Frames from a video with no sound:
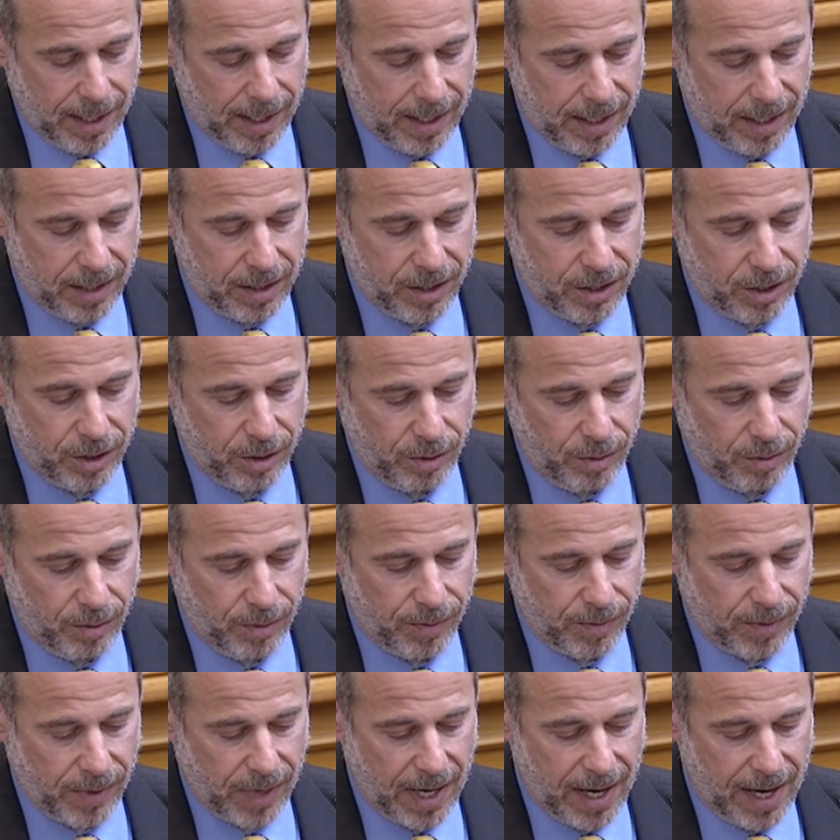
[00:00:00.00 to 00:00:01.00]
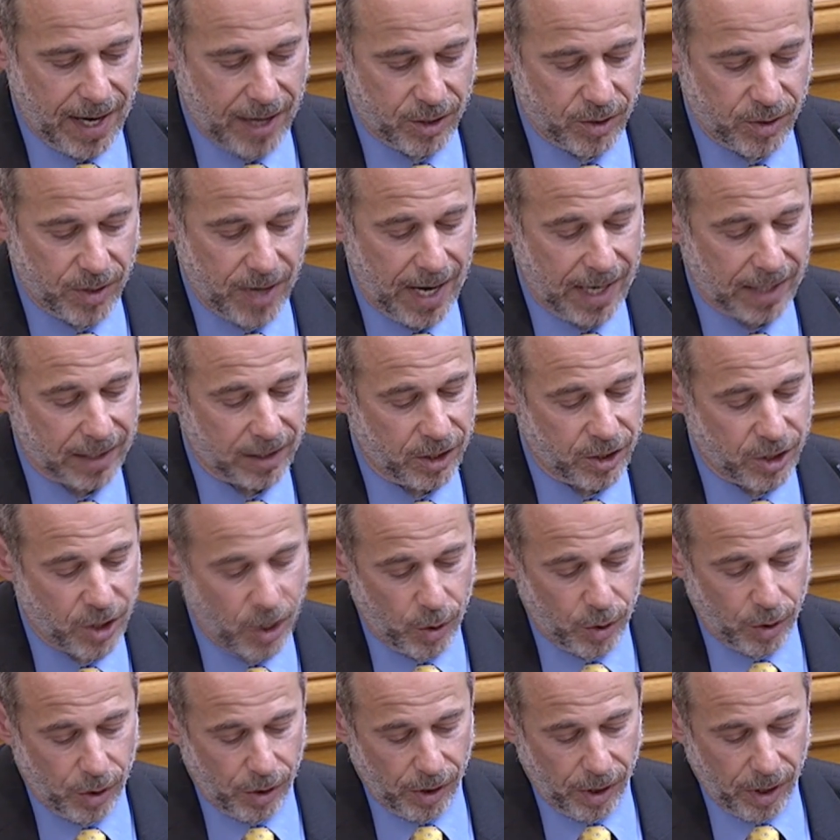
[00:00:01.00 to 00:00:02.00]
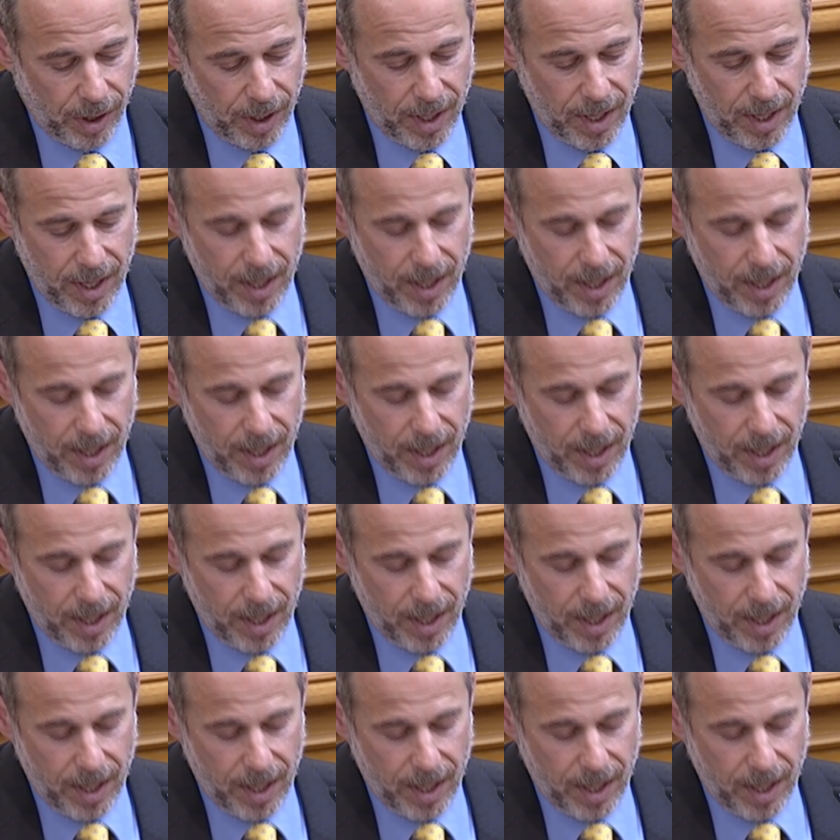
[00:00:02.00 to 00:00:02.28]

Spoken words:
into the contract. The total